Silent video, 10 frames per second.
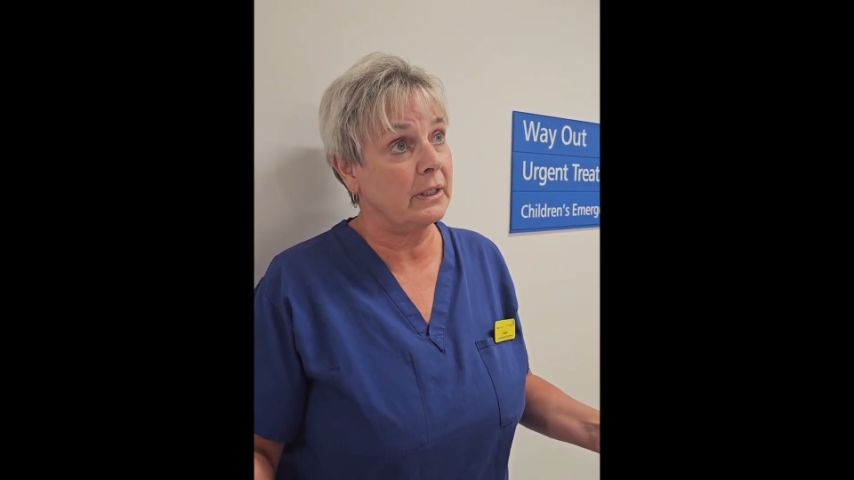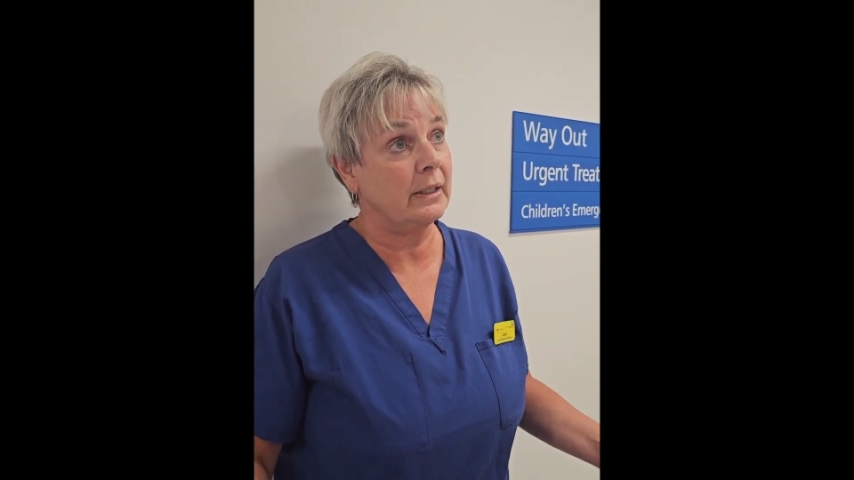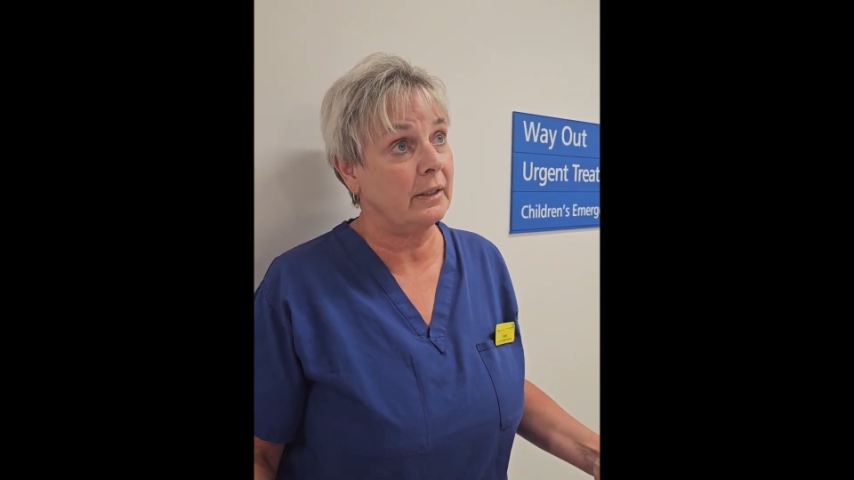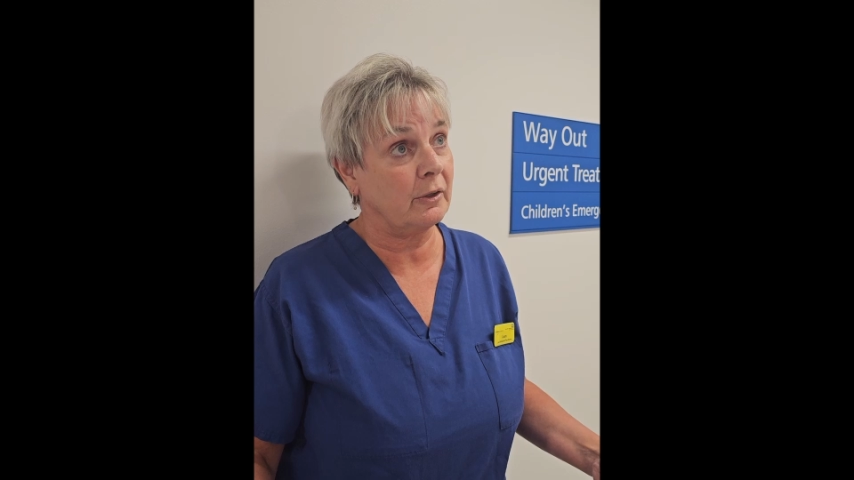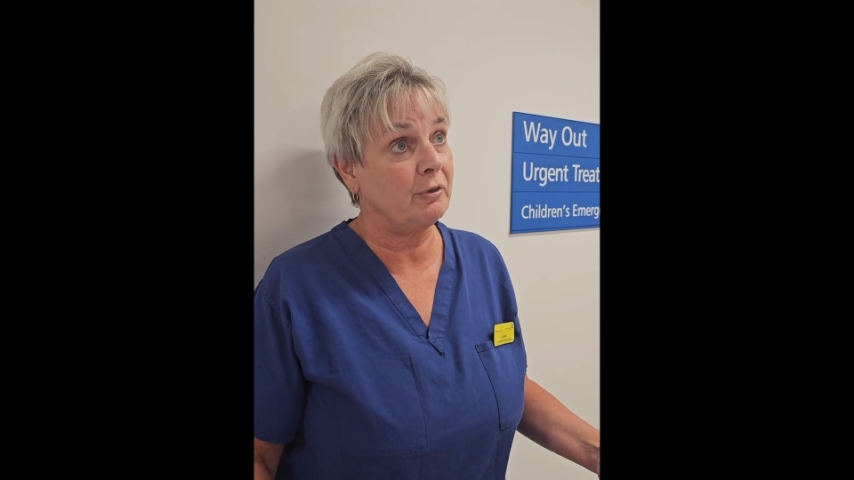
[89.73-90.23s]

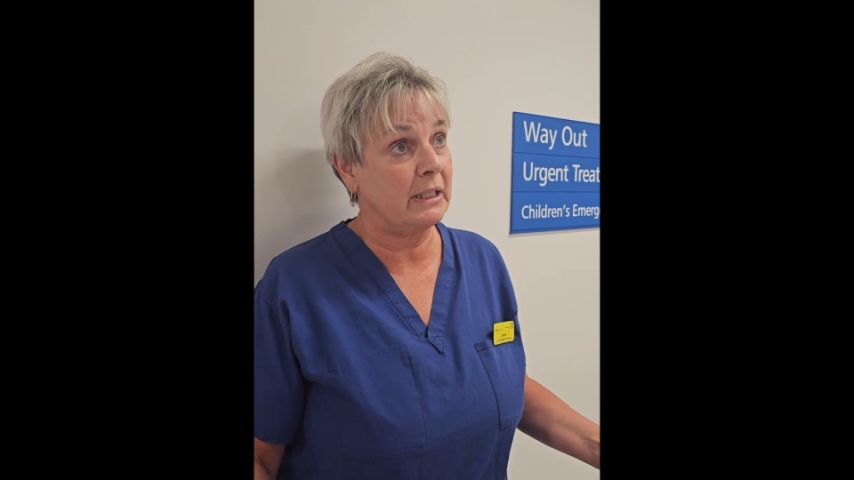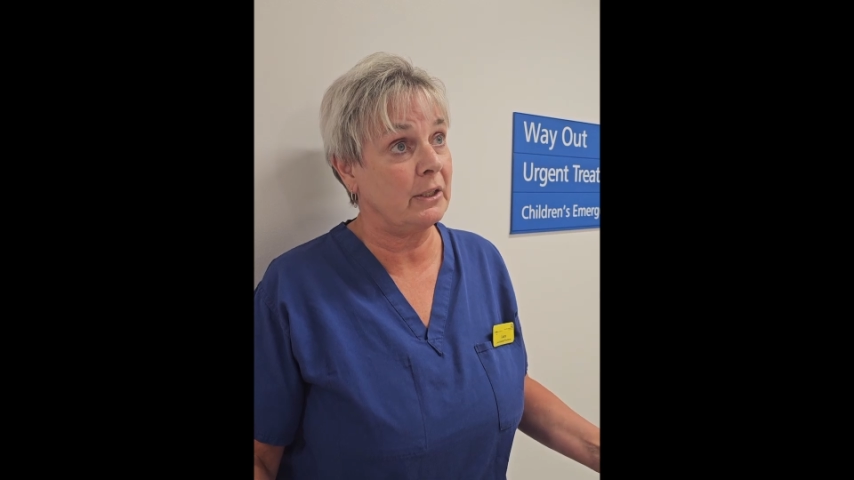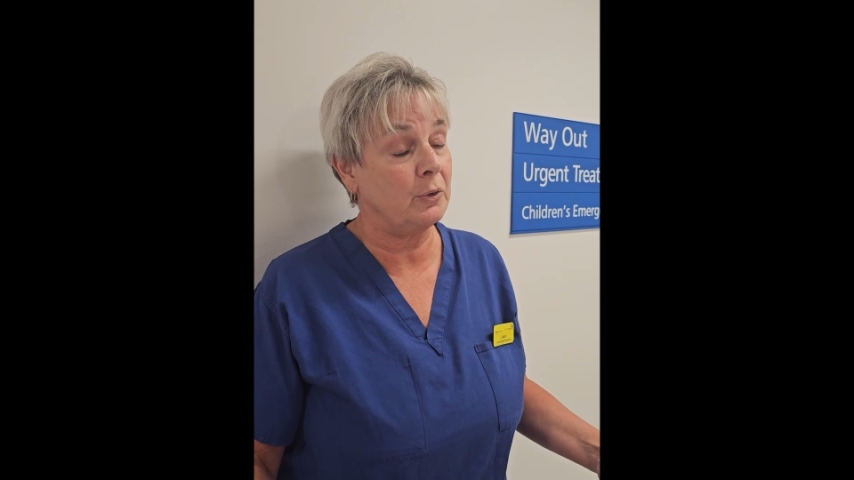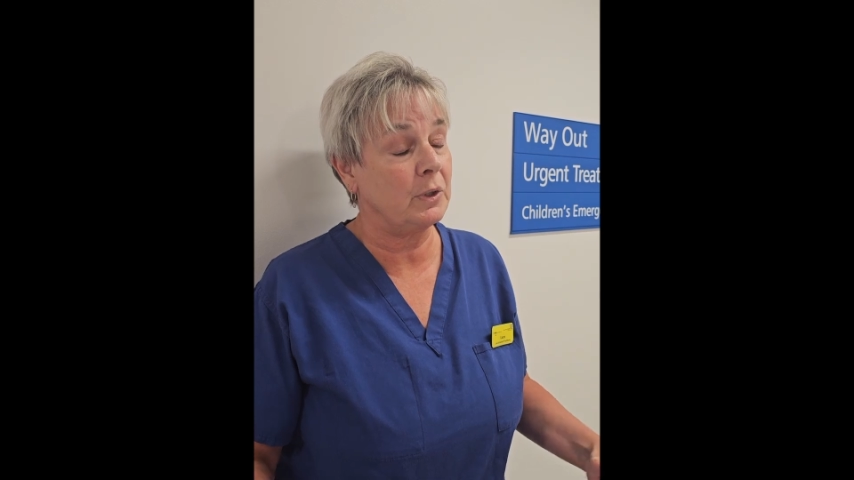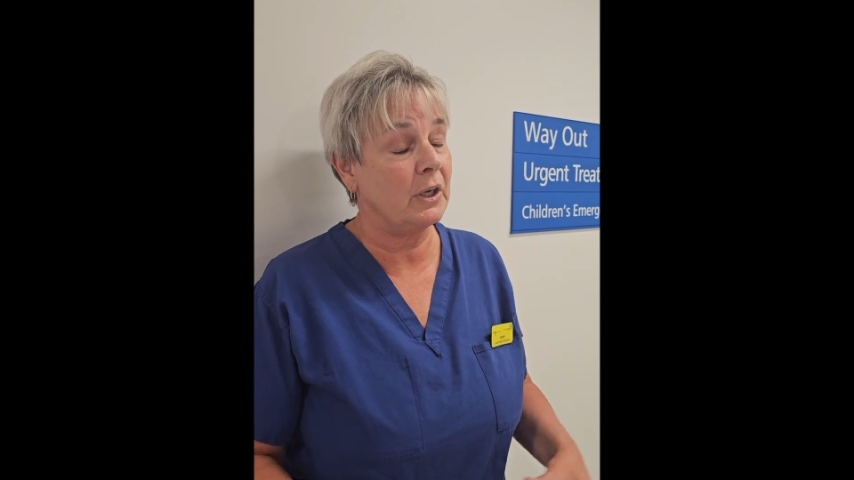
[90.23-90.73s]
at the
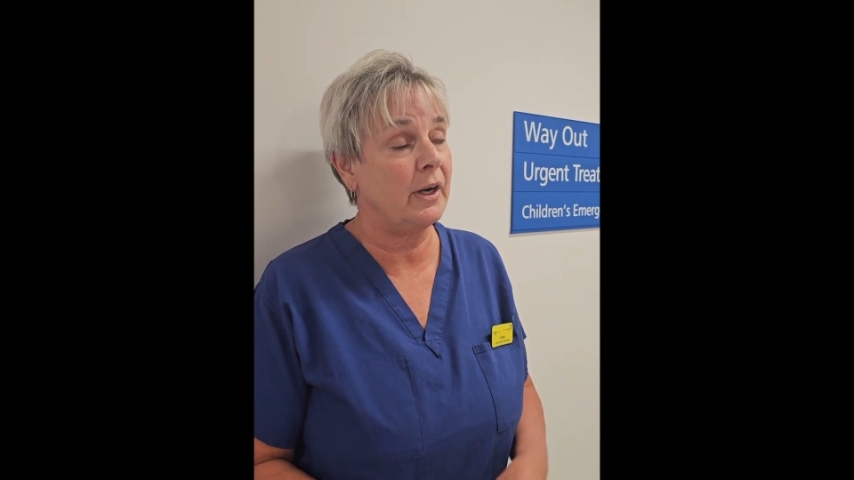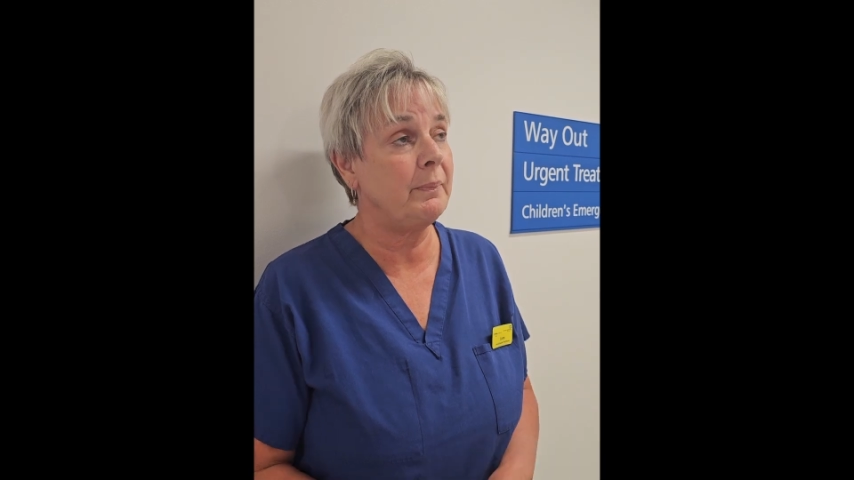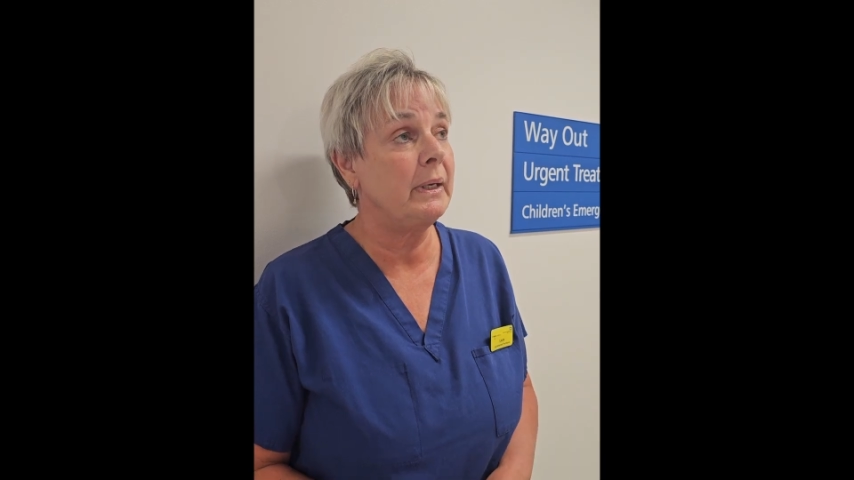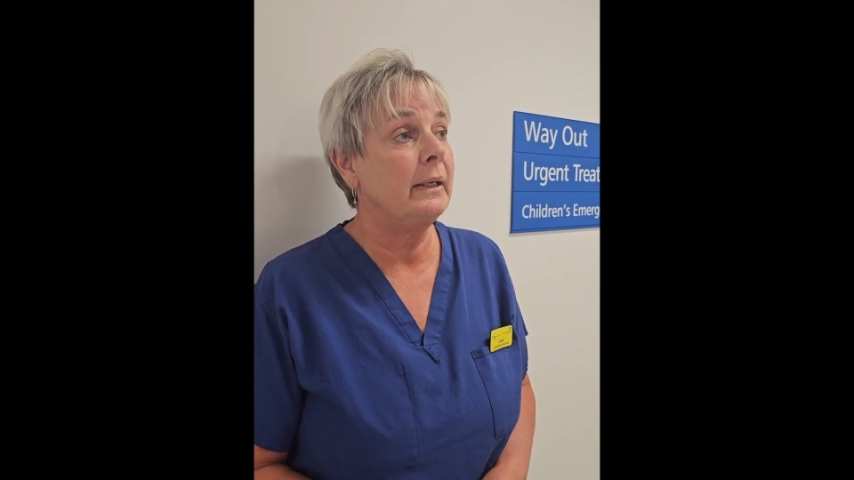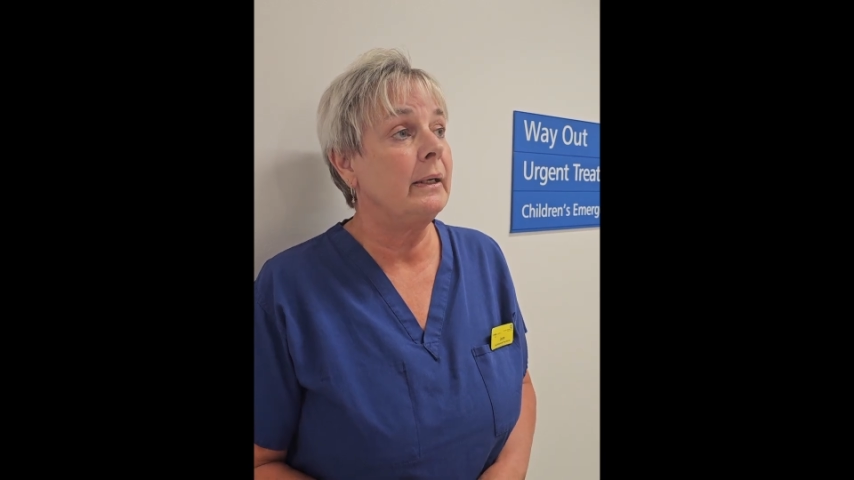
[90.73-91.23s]
critical time,